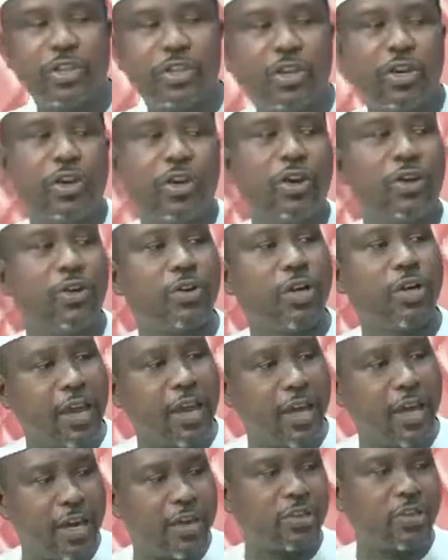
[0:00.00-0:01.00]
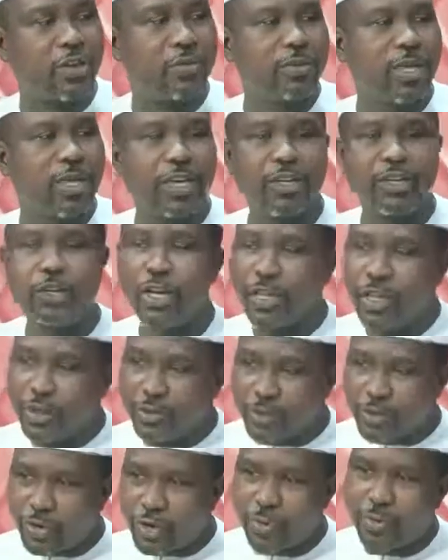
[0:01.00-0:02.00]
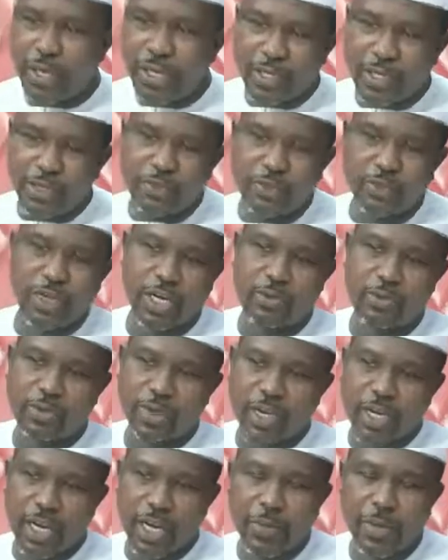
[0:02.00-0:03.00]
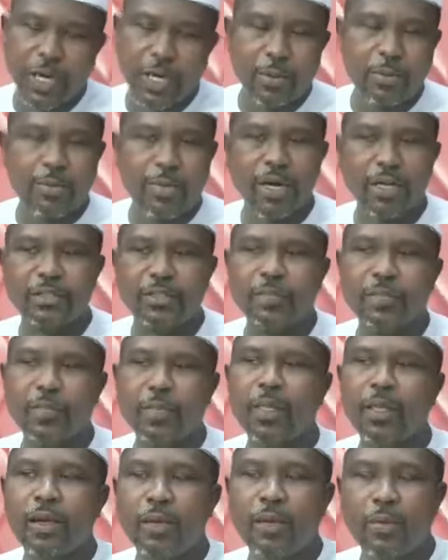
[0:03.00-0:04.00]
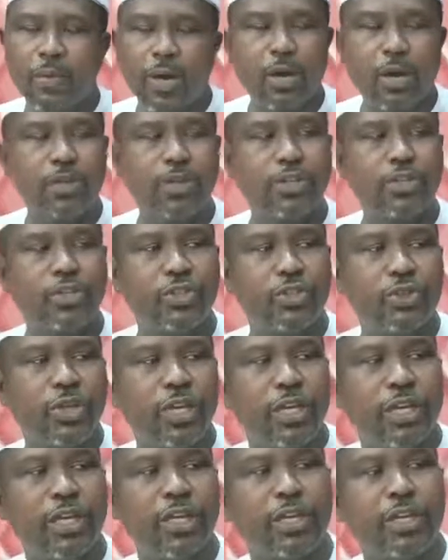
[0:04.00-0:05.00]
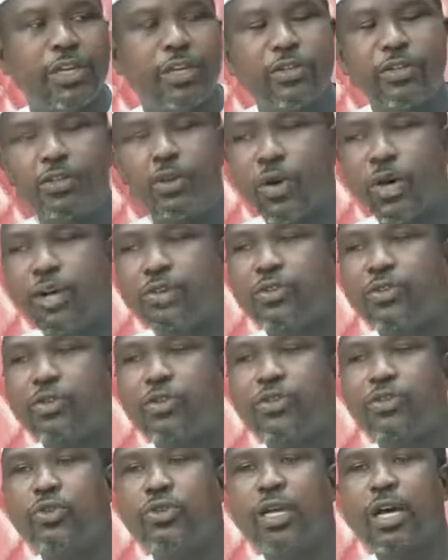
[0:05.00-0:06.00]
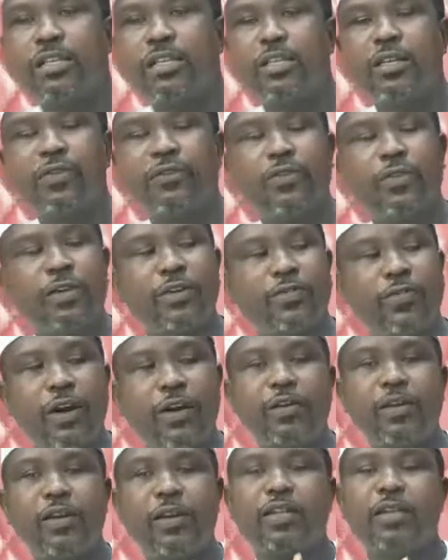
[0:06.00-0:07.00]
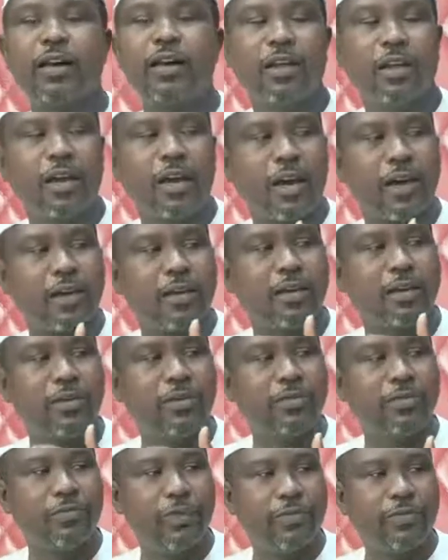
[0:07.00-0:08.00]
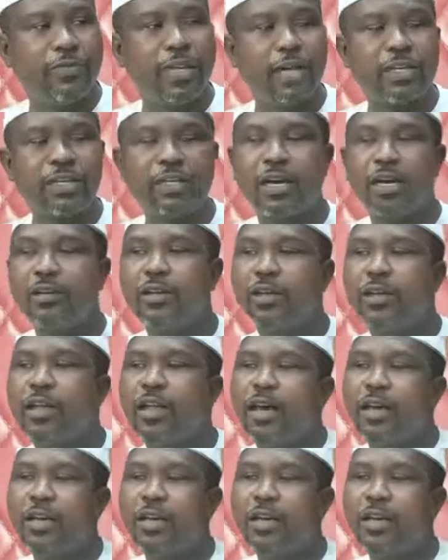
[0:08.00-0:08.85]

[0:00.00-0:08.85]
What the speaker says: You can inherit something and the only thing you talk about is to keep talking about the past. What are we doing to ensure that 45 years down the line, 50 years down the line,